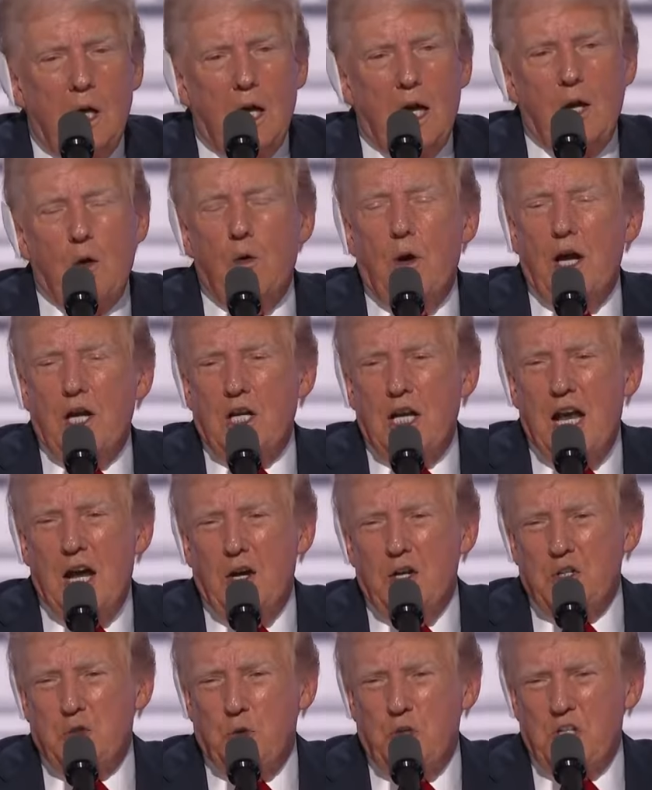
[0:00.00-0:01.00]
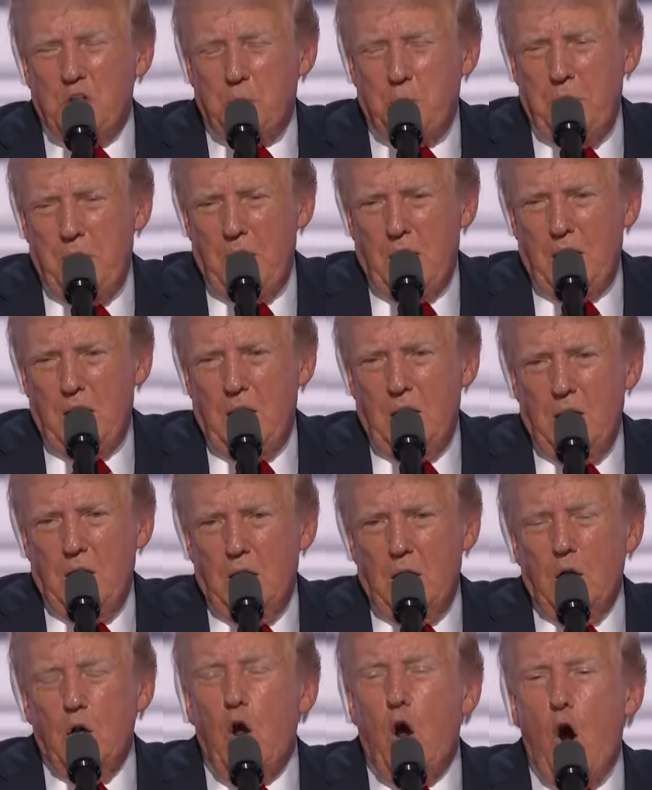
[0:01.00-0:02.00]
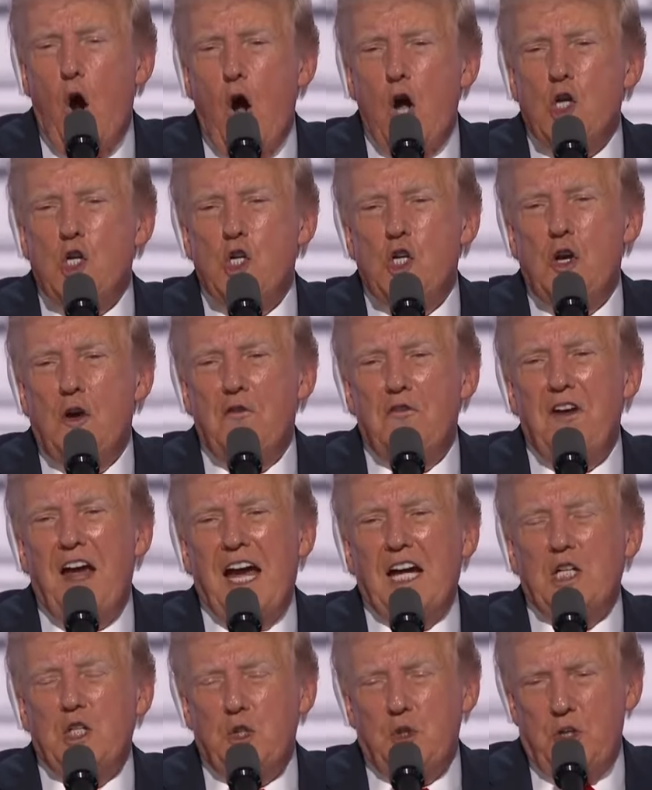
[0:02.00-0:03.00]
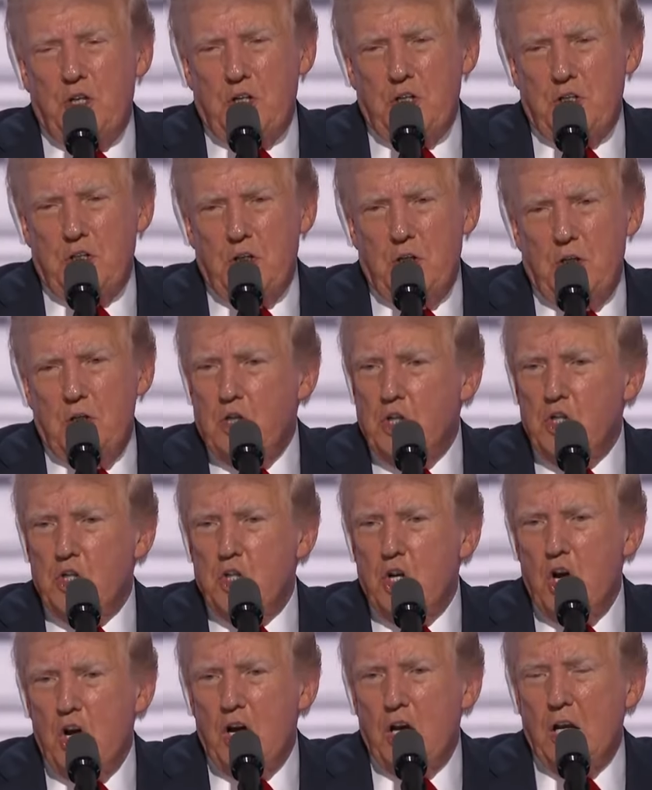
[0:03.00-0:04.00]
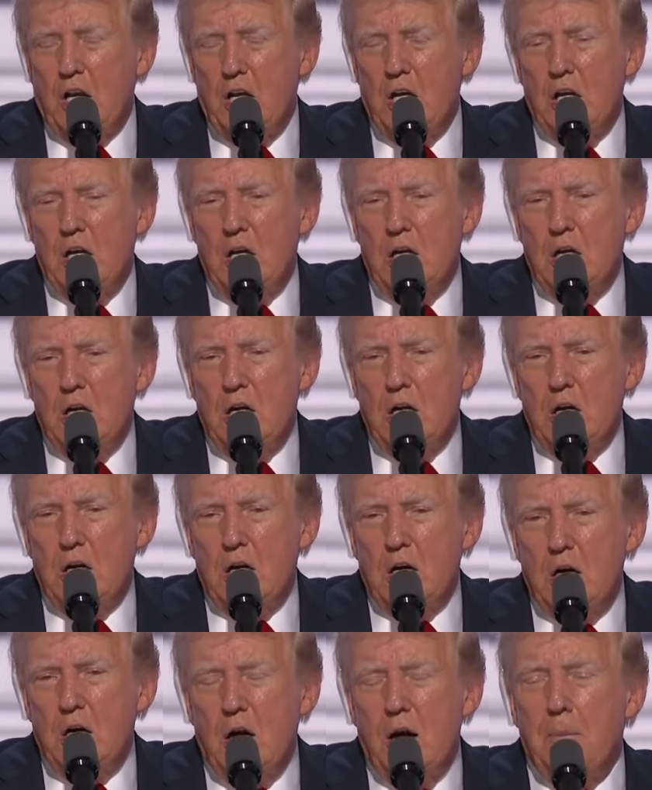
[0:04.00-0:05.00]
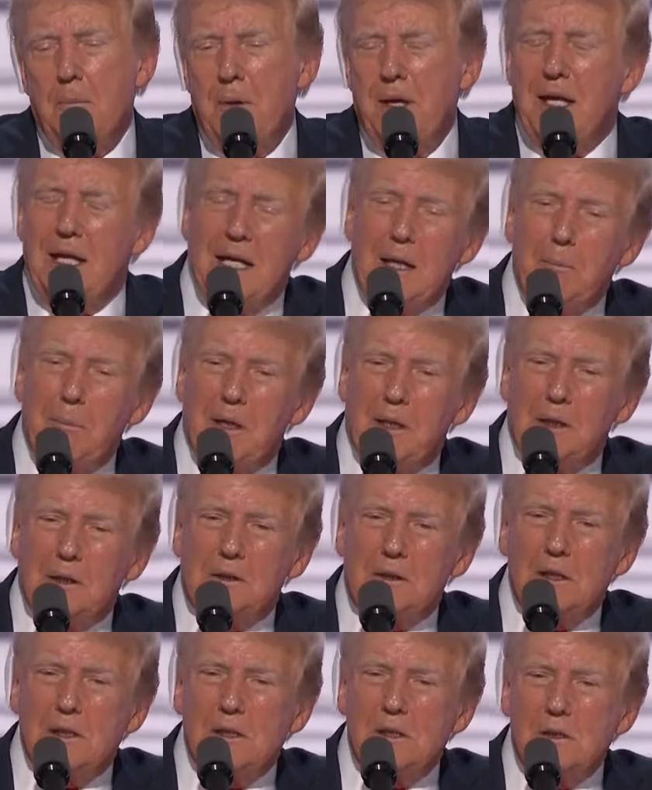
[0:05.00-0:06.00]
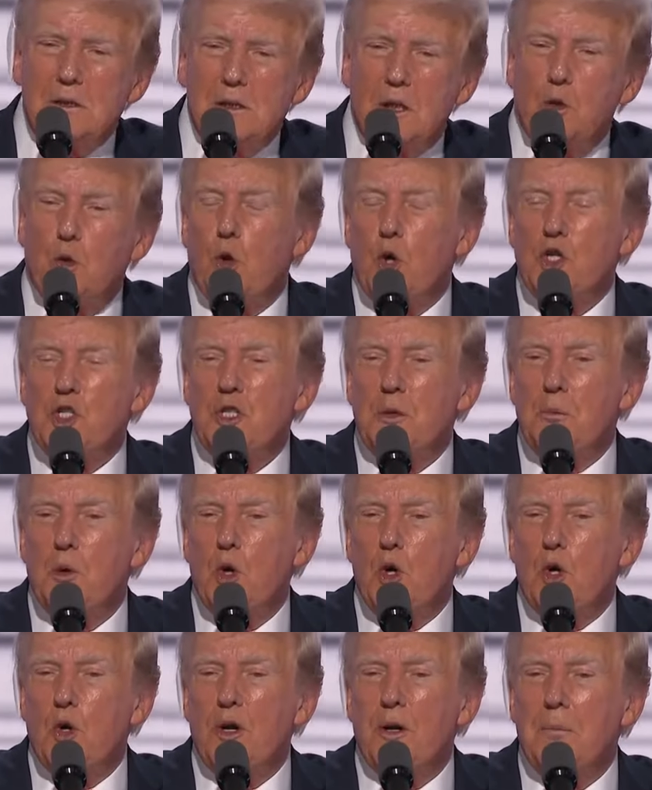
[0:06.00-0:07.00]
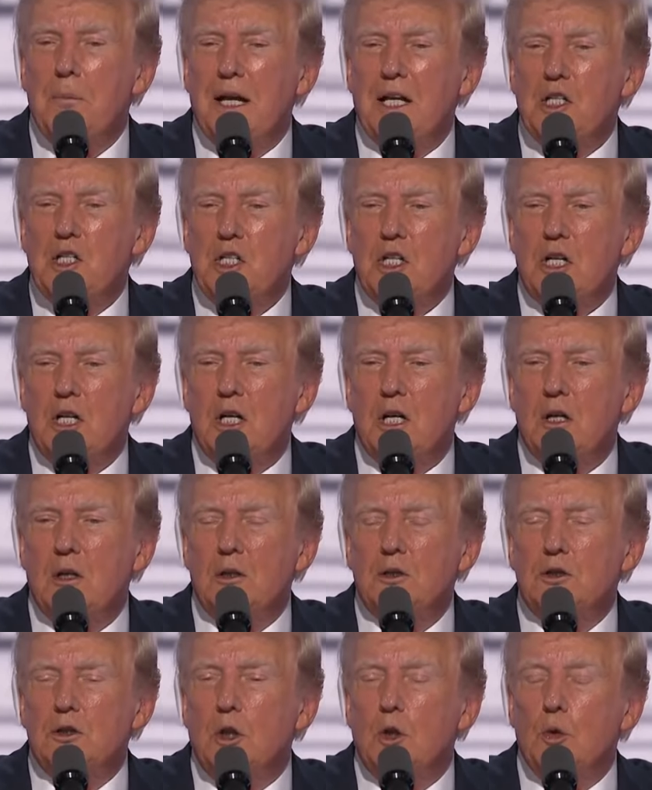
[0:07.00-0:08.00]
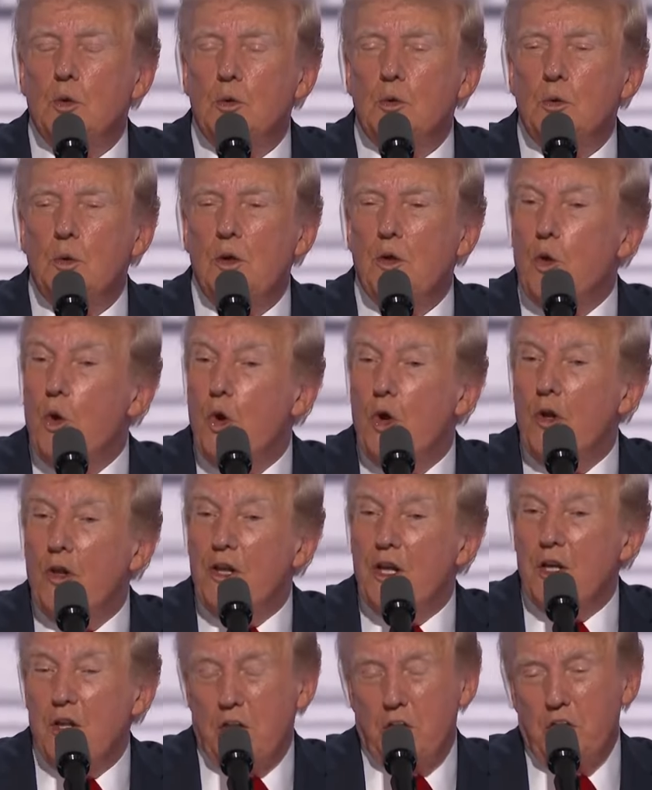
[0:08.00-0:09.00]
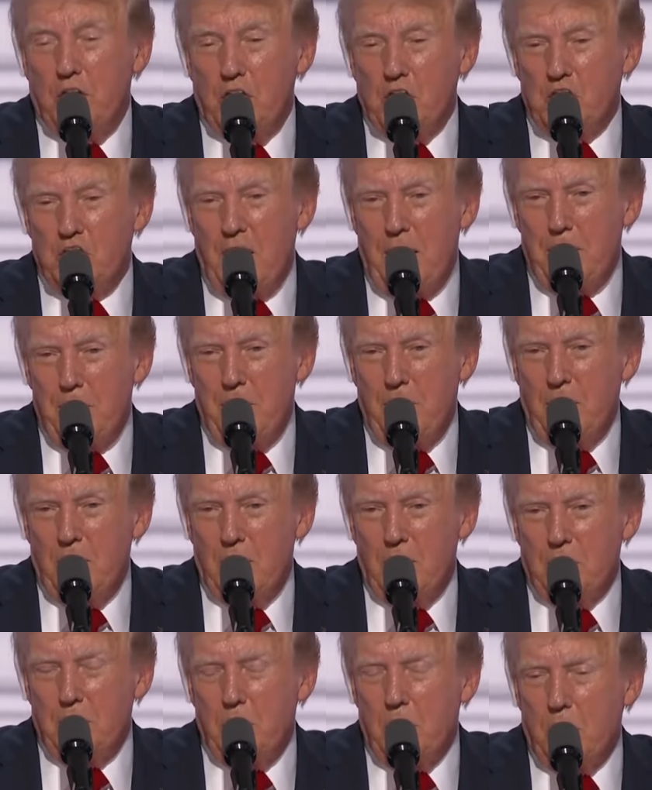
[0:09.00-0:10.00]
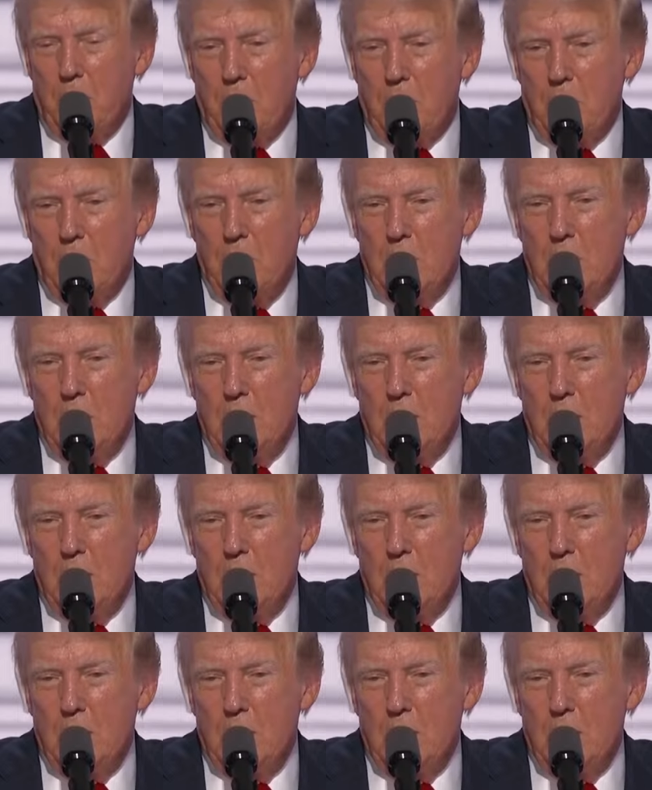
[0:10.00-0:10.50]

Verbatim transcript: And right now, as we speak, large factories just started are being built across the border in Mexico. So, with all the other things happening on our border,